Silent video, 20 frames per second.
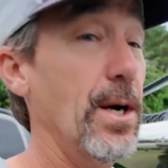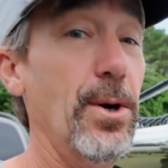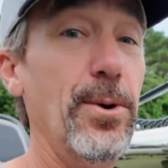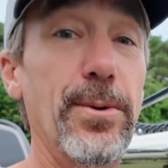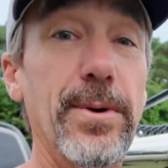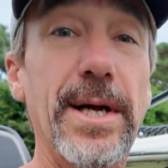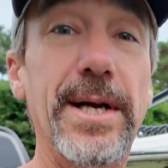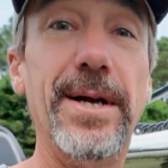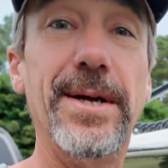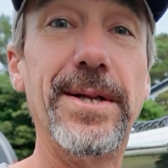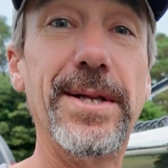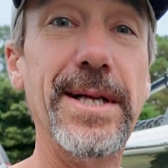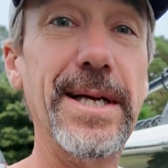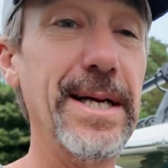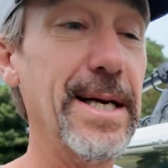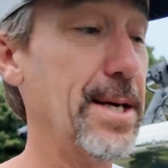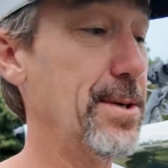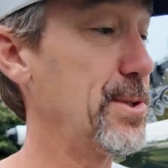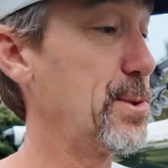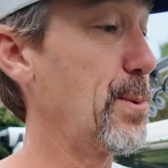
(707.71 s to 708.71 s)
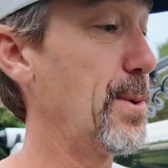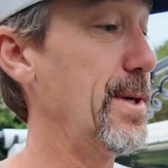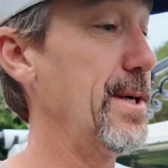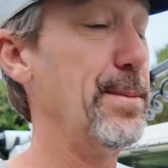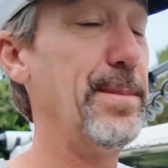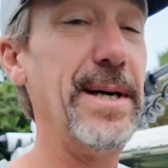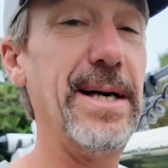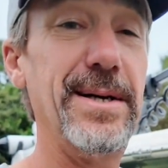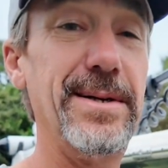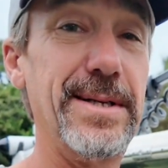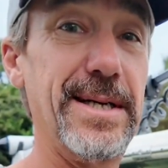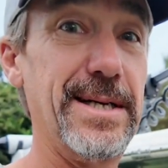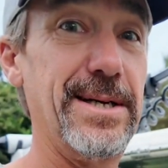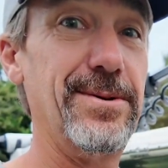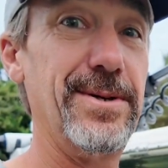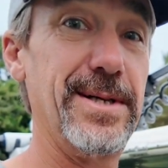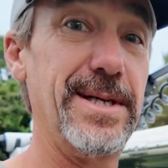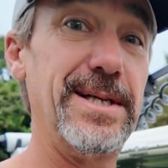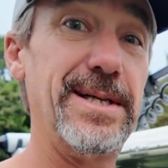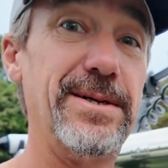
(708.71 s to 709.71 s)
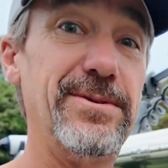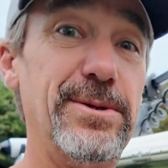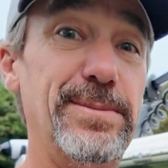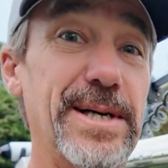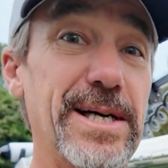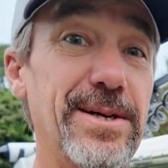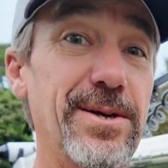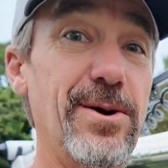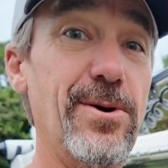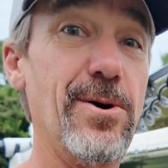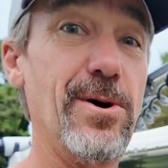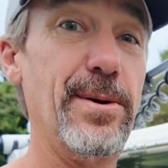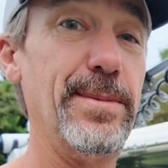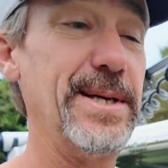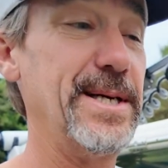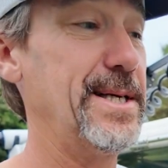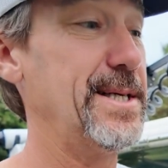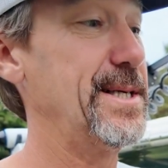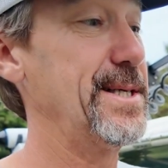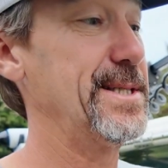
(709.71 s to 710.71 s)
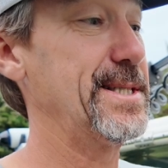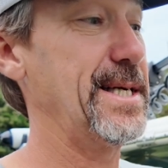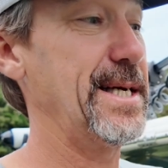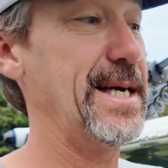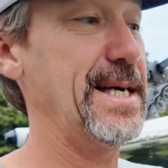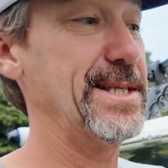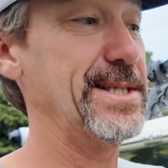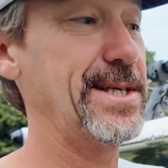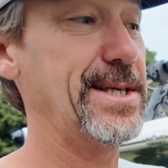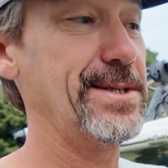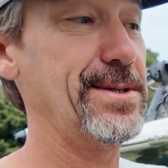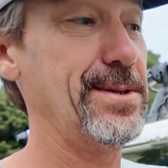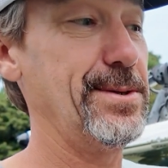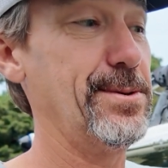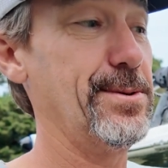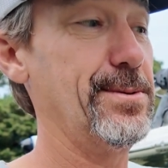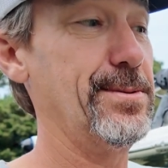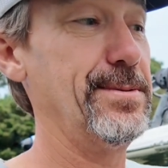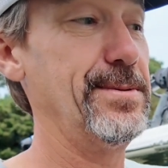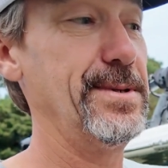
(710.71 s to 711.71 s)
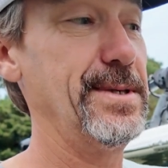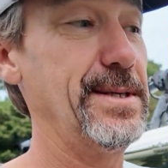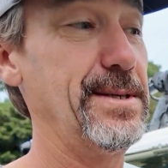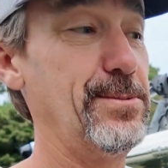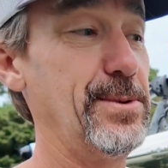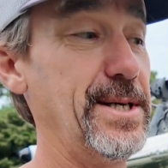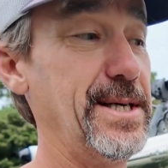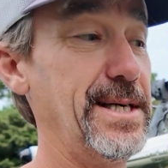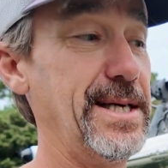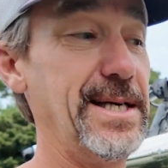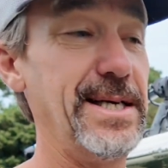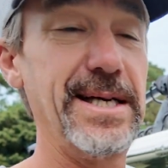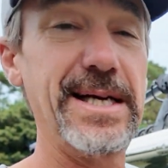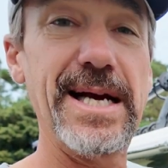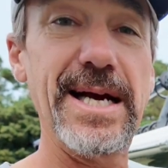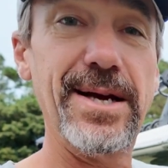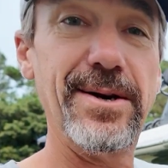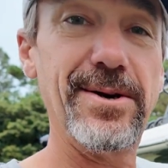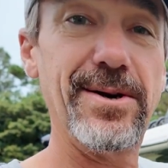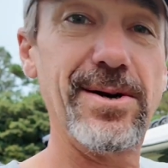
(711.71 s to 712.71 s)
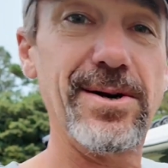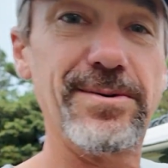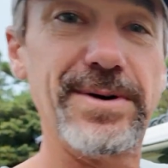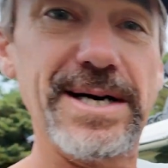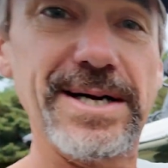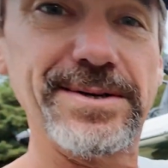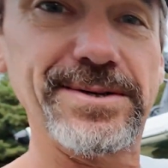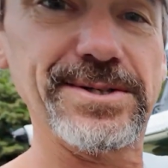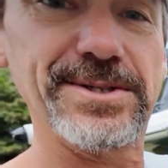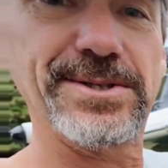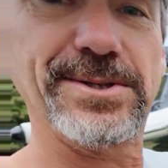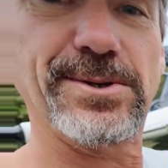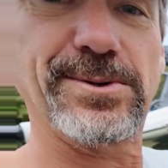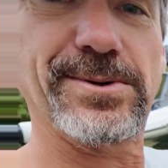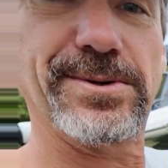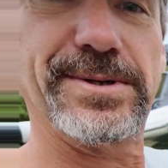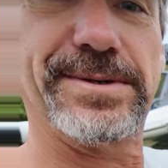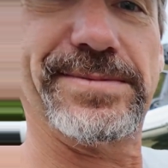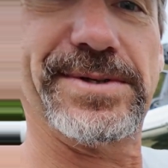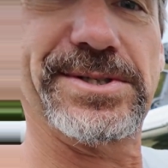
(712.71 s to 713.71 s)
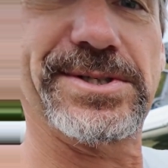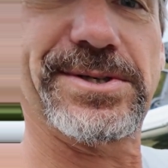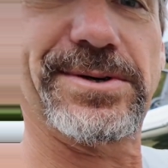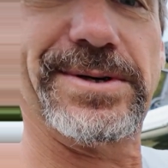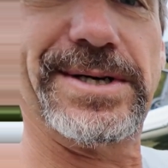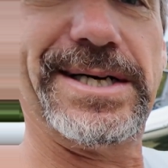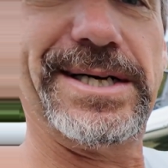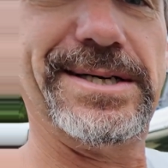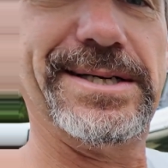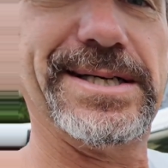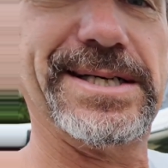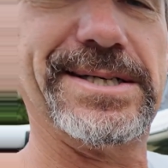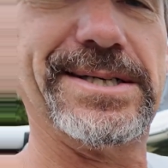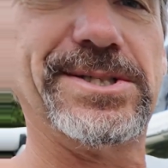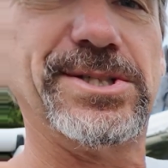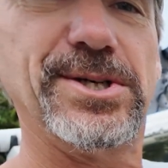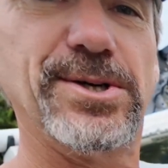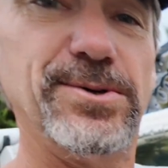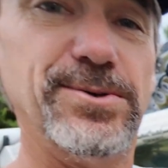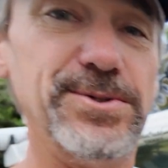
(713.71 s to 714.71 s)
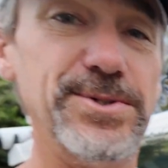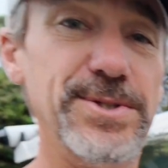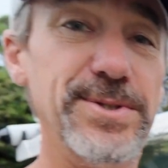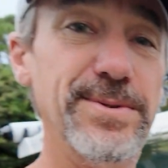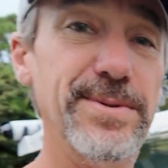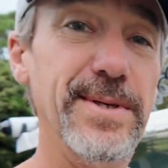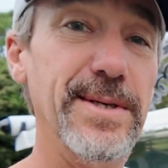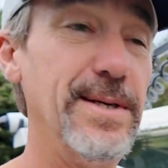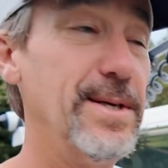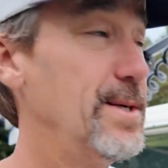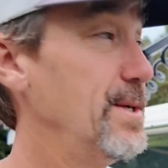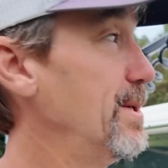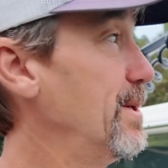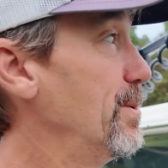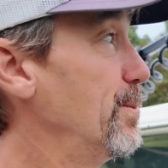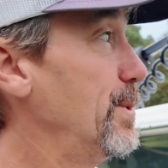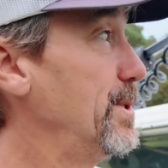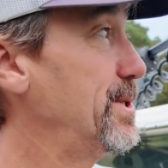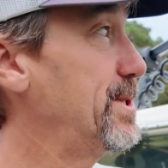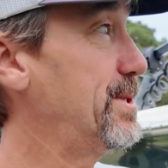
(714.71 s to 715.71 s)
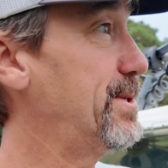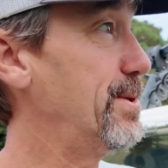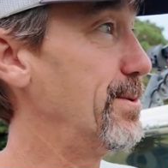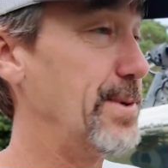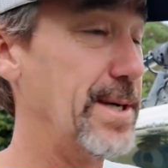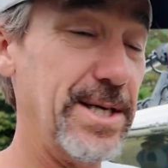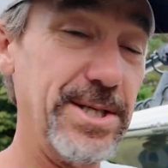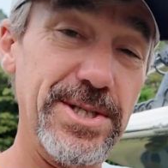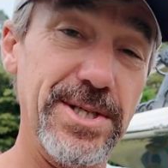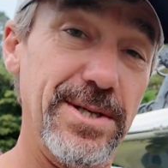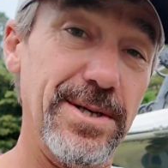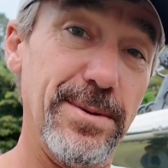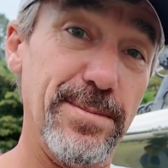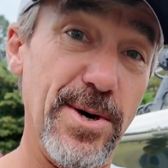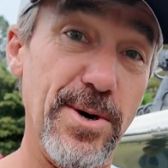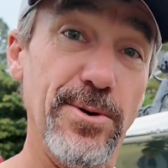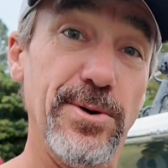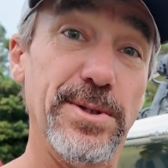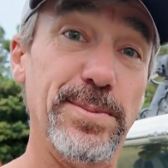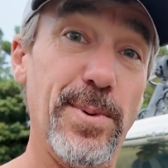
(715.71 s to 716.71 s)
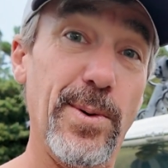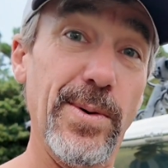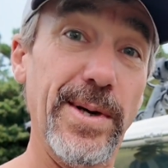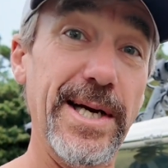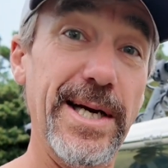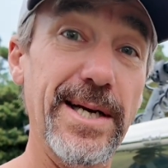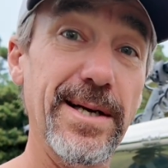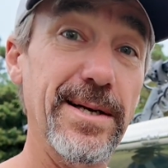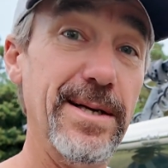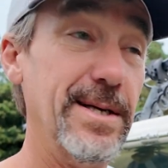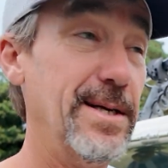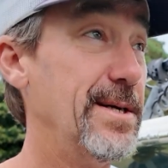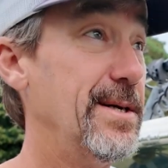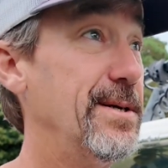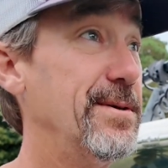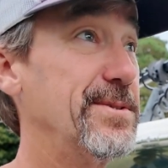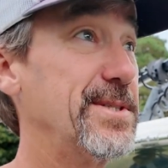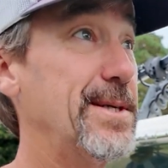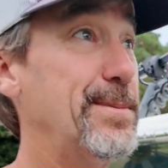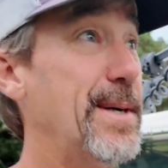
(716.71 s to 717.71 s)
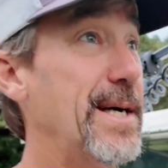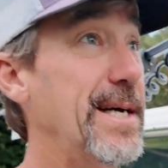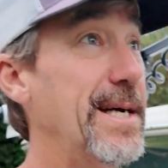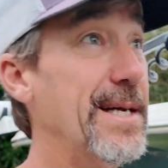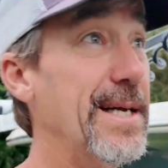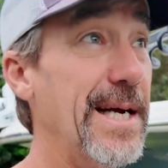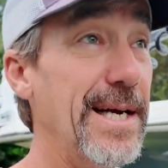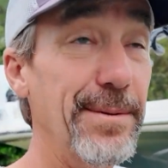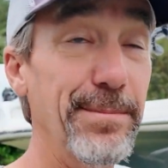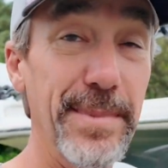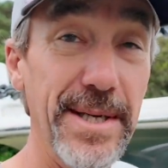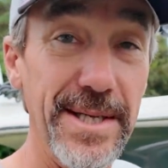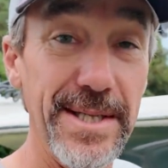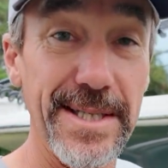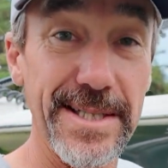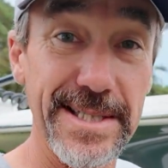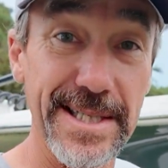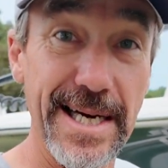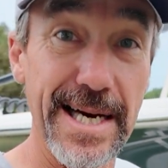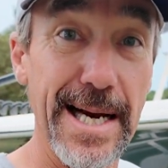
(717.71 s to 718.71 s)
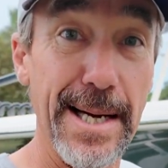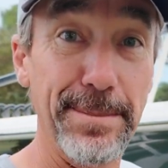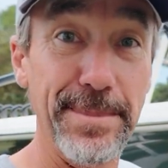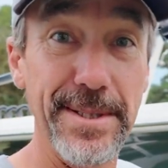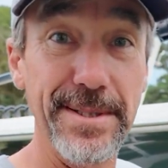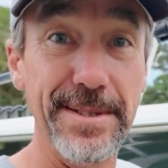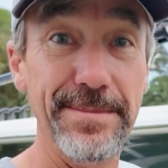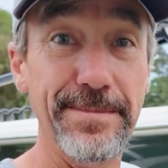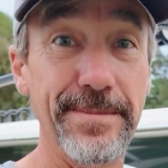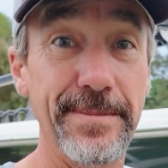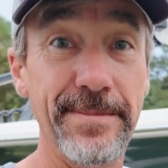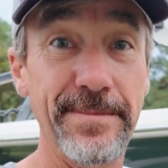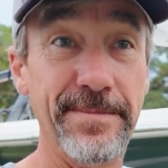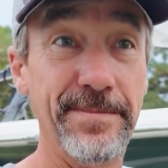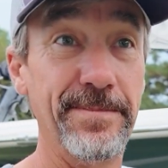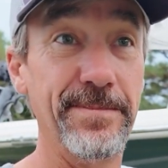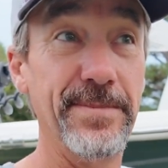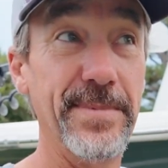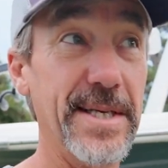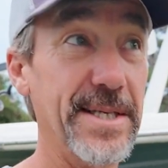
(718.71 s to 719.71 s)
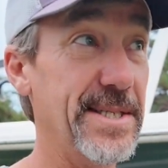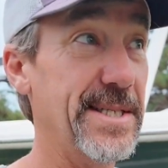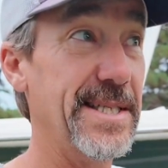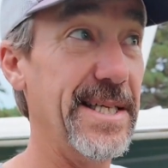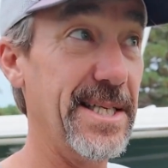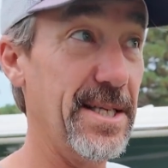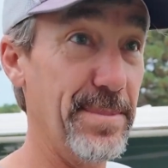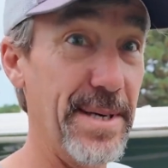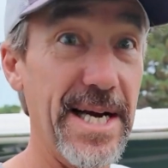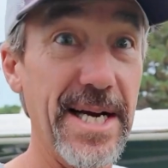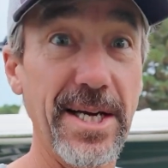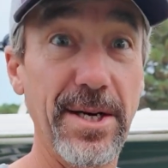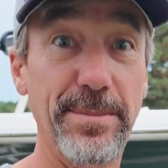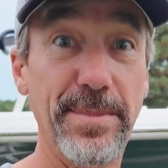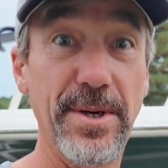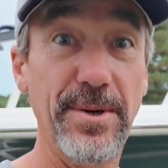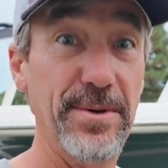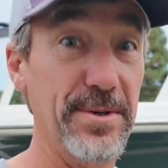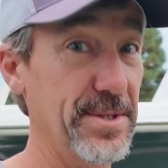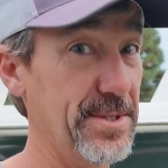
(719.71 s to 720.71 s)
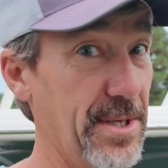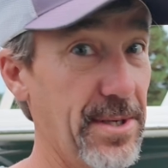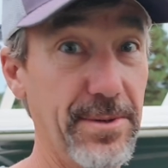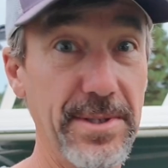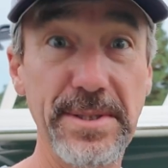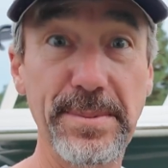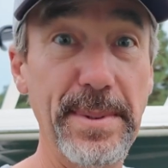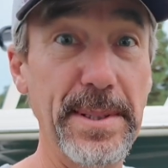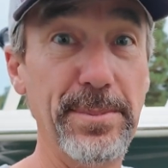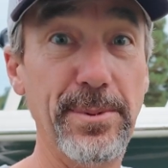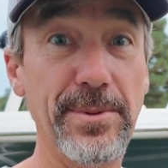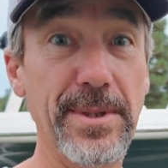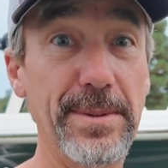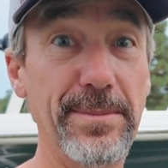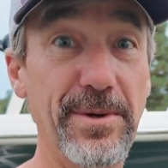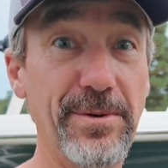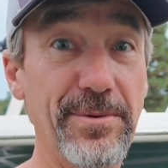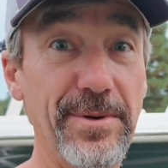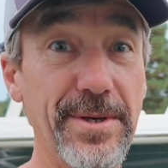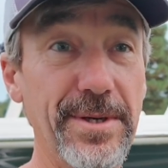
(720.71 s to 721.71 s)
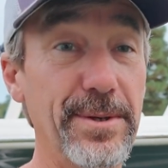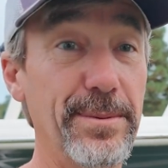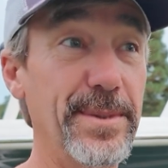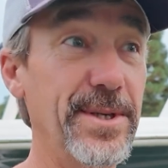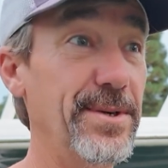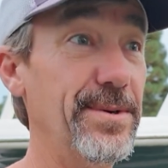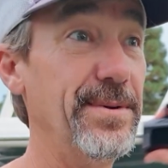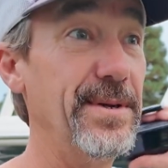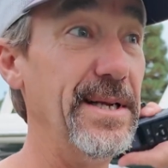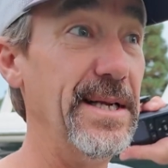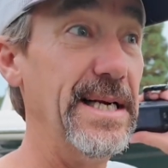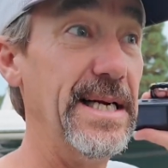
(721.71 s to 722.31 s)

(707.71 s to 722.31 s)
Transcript: Oh, another thing that I was worried about that I really loved about the Garmin is it has this little red indicator around the circle of the screen that shows you which direction the motor is pointing. Somebody like me that's a captain, that's at the back of the boat, always people up in the front of the boat.